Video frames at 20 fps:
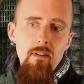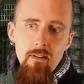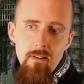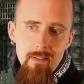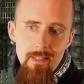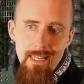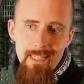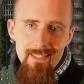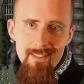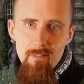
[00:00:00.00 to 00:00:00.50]

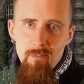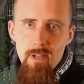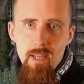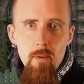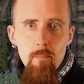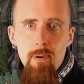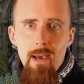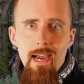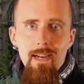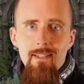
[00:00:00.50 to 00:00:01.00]

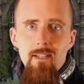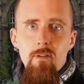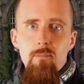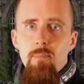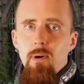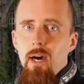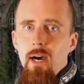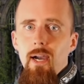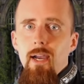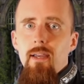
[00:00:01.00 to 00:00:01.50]
negatively impacted
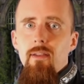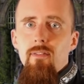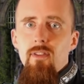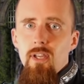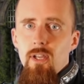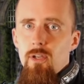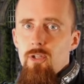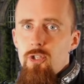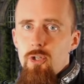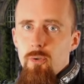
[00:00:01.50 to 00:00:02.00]
by
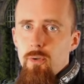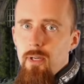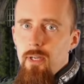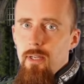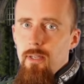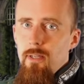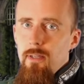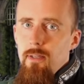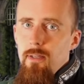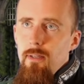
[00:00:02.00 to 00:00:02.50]
the
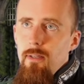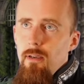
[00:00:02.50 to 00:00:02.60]
injury.